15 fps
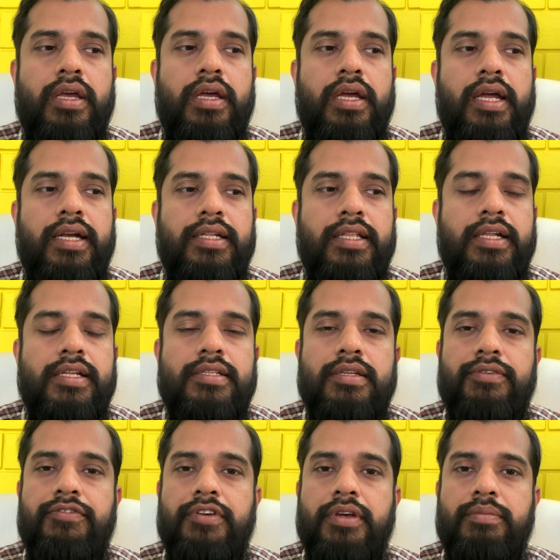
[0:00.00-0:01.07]
And there is a
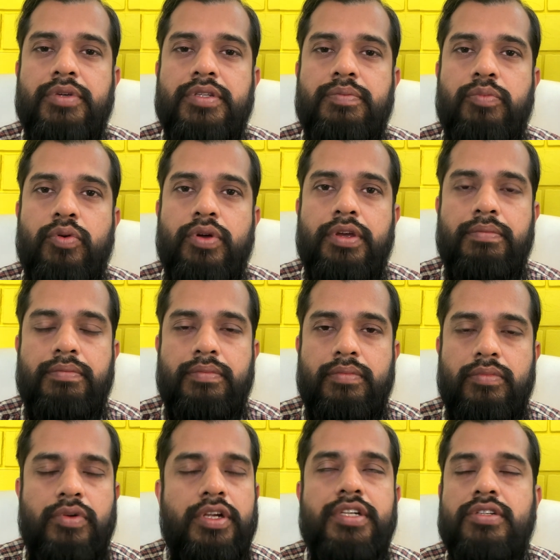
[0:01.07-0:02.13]
famous poem.
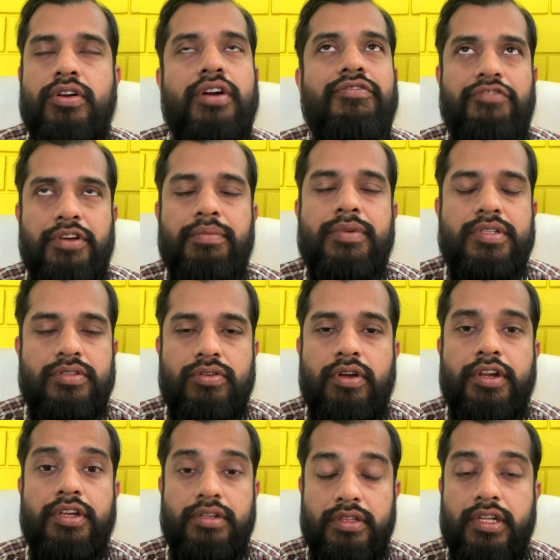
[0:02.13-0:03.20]
It's not famous,
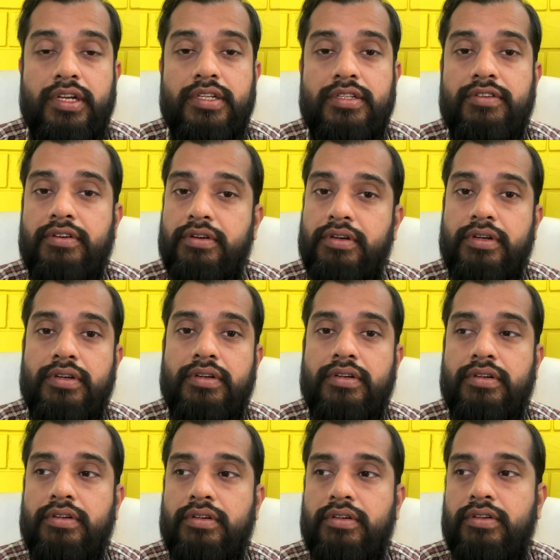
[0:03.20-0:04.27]
sorry. There is a
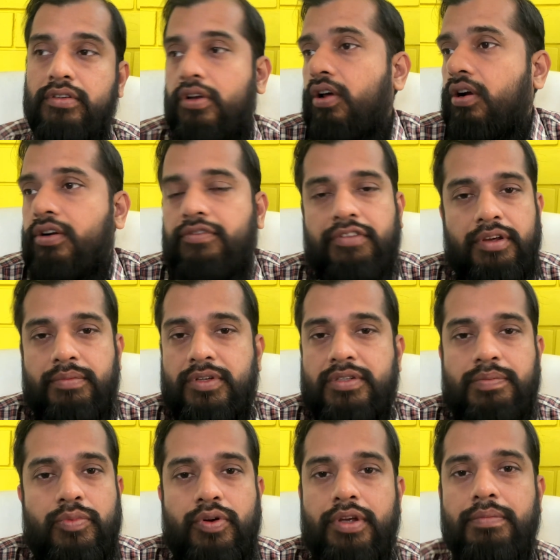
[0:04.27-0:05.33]
not famous
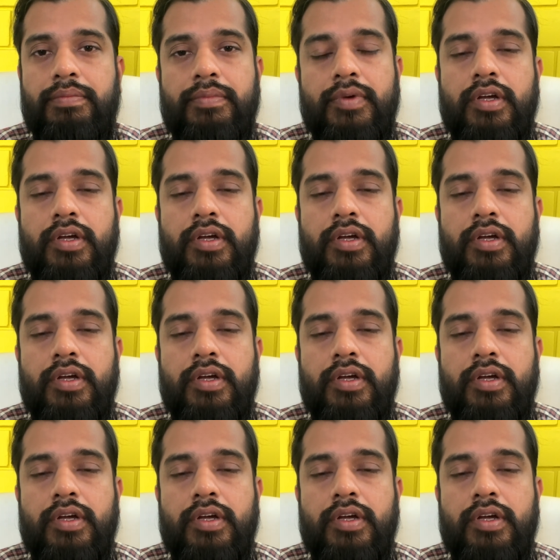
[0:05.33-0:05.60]
poem